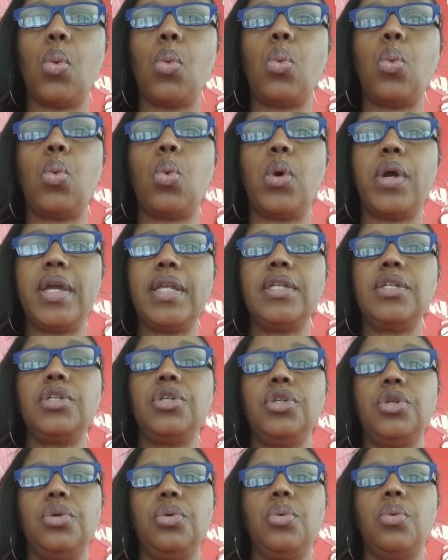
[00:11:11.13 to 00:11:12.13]

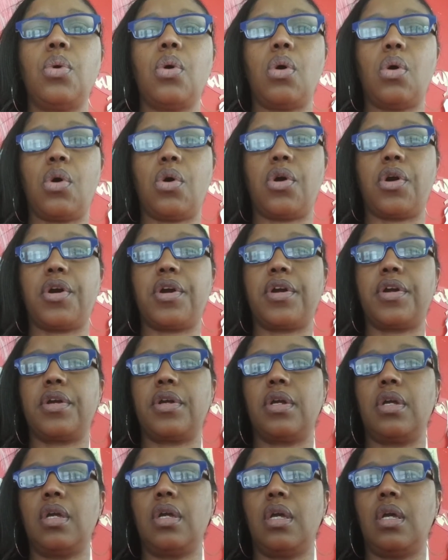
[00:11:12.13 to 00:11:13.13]
when you are,
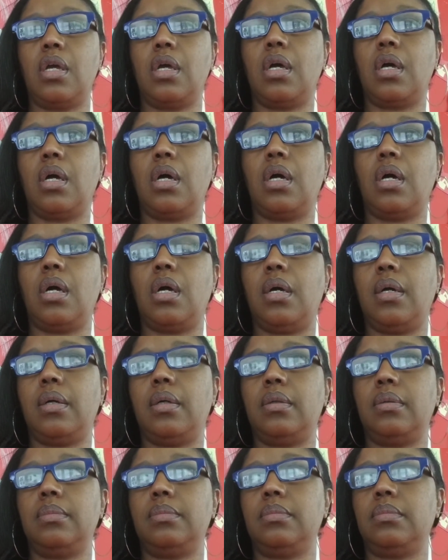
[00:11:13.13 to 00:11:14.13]

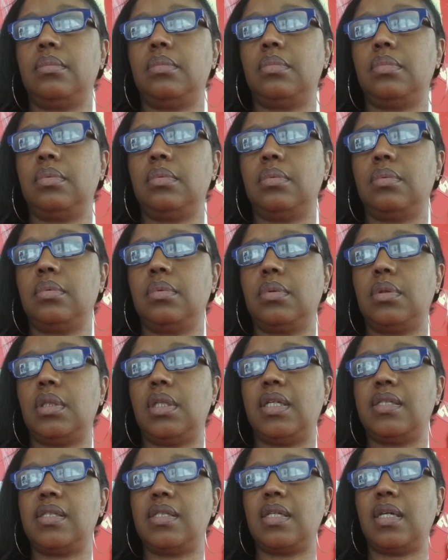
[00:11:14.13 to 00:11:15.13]
um,
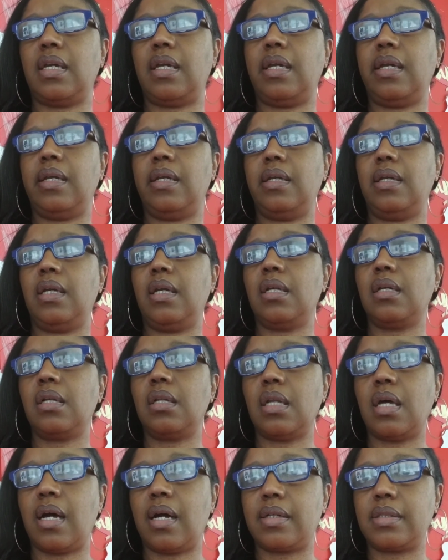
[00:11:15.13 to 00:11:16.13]
let's say, in a
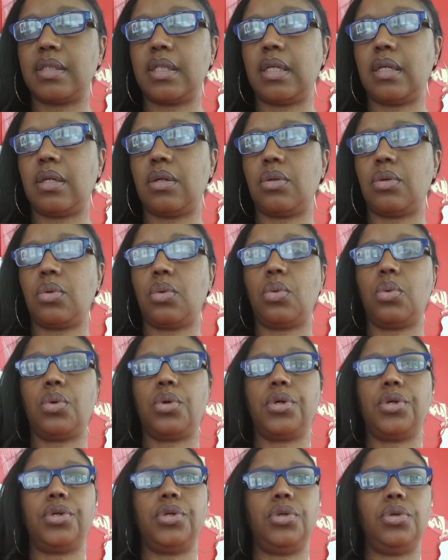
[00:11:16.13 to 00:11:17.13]
lockdown, or
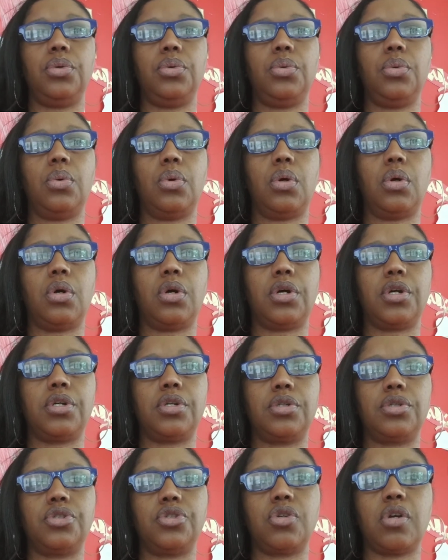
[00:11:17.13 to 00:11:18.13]
you are
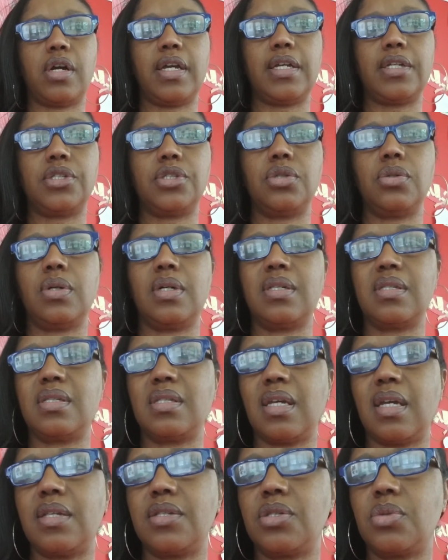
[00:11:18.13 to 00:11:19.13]
trying to
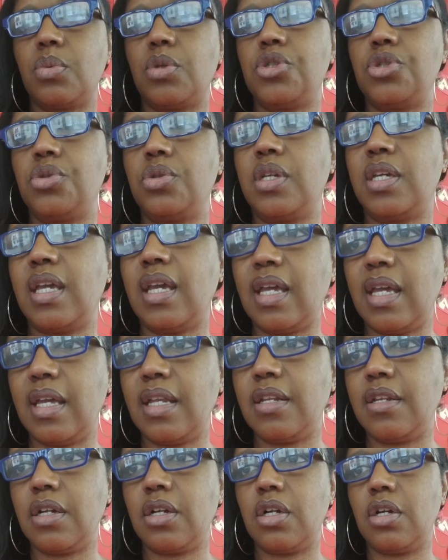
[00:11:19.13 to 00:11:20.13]
assess what you
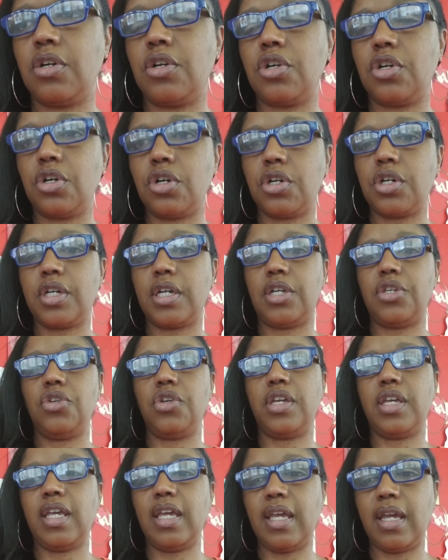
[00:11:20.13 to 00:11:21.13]
can cook and you
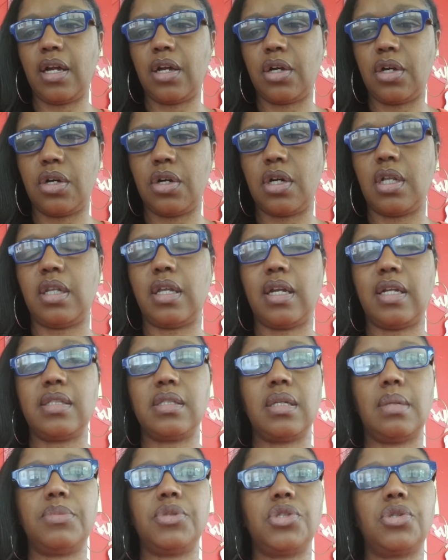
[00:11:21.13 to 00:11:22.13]
can't cook, a lot of
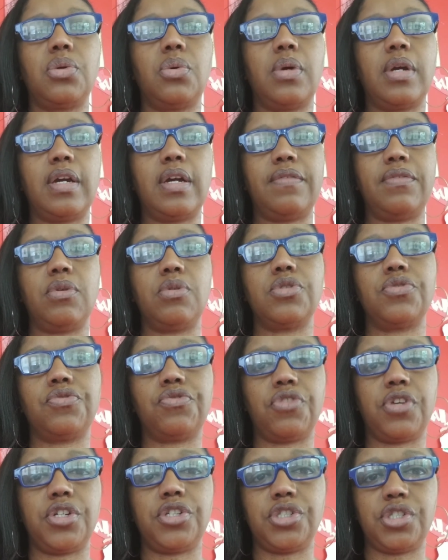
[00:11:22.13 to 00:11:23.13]
times you don't have those
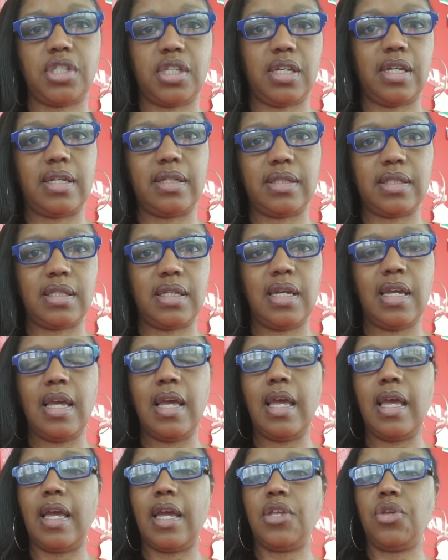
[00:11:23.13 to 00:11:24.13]
fresh things,
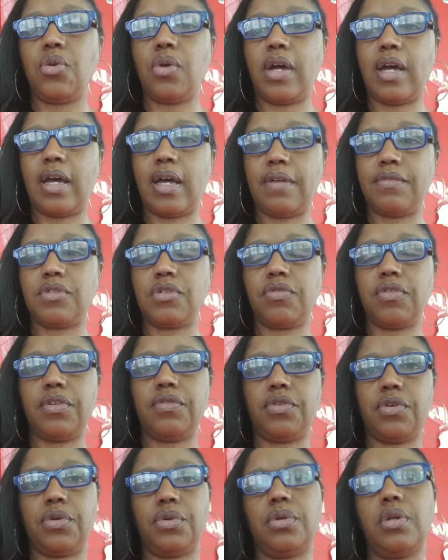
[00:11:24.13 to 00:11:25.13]
and you have to
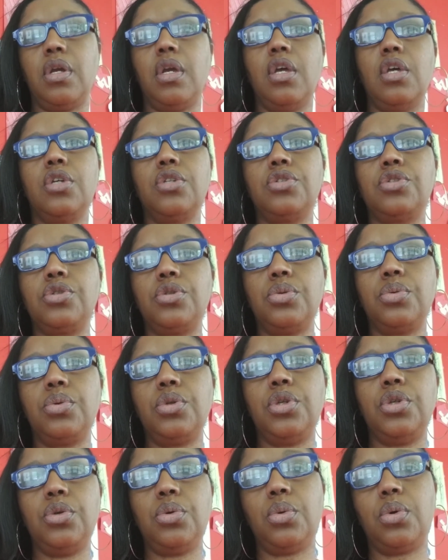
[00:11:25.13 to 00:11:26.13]
revert to
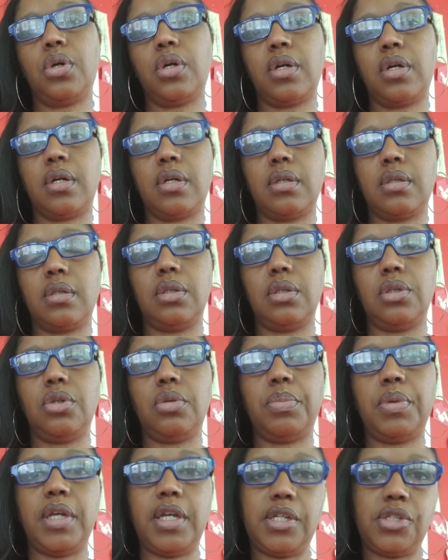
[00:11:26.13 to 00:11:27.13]
your
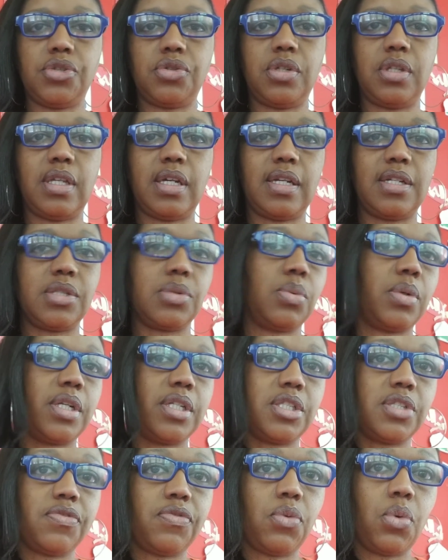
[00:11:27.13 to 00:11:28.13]
pantry. That is what
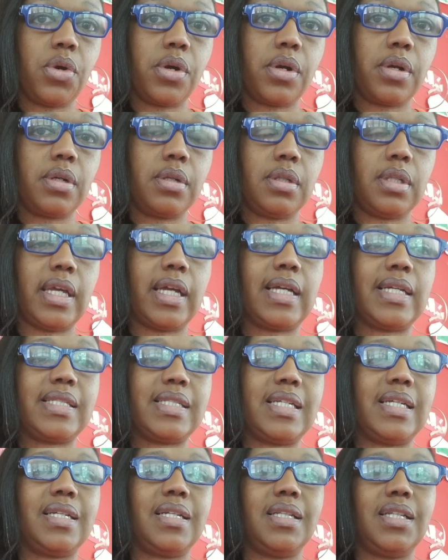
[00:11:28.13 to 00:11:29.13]
it's for. Like I
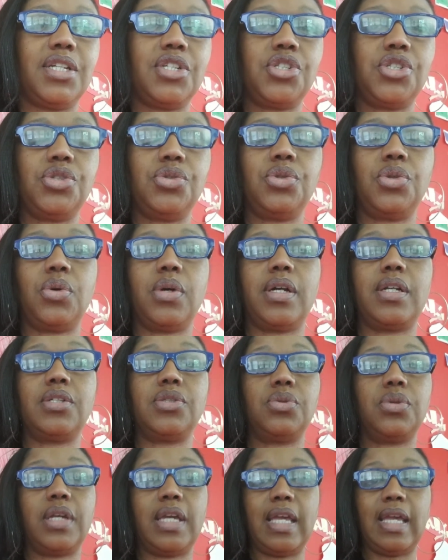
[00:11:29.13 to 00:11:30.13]
said, unless you know how to
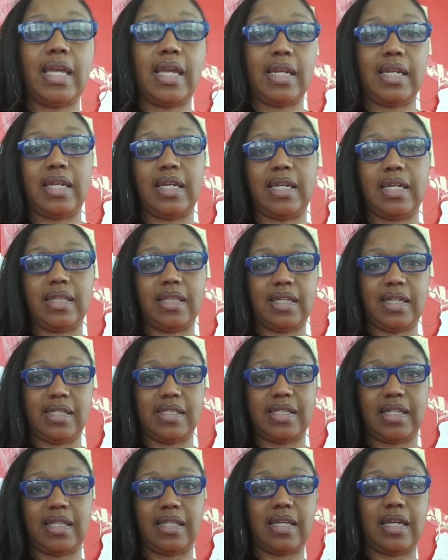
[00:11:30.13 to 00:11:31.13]
do canning and things
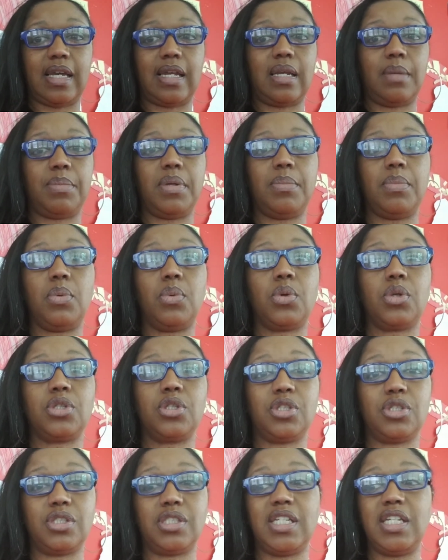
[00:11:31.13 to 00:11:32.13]
like that, and people were
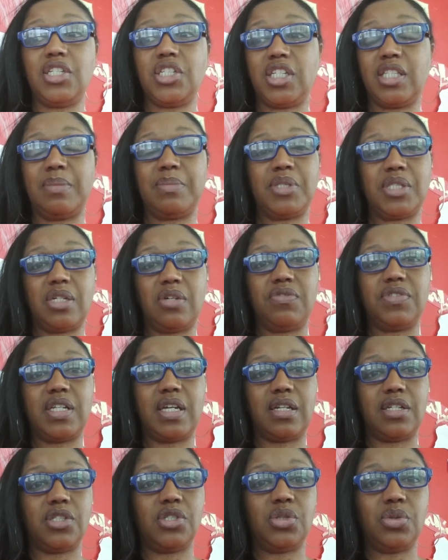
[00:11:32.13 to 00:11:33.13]
teaching themselves how
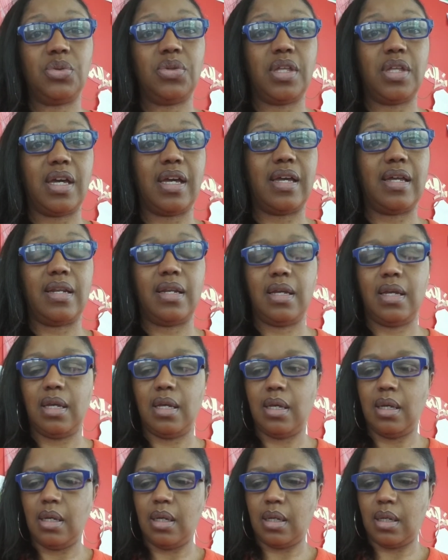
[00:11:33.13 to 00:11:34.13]
to do that,
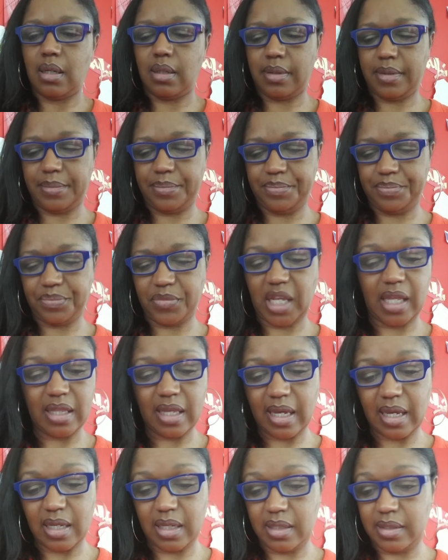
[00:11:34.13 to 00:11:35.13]
and
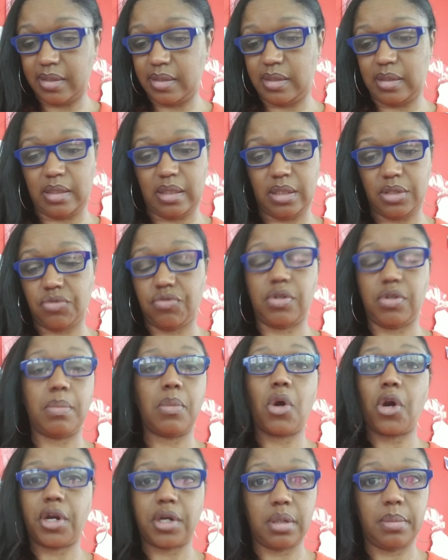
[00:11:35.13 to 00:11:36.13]
that is
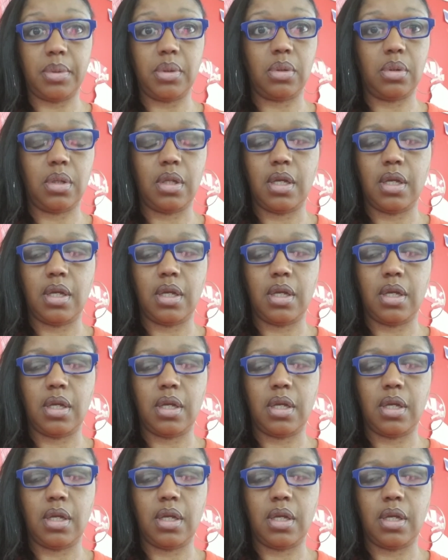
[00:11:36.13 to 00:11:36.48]
remarkable.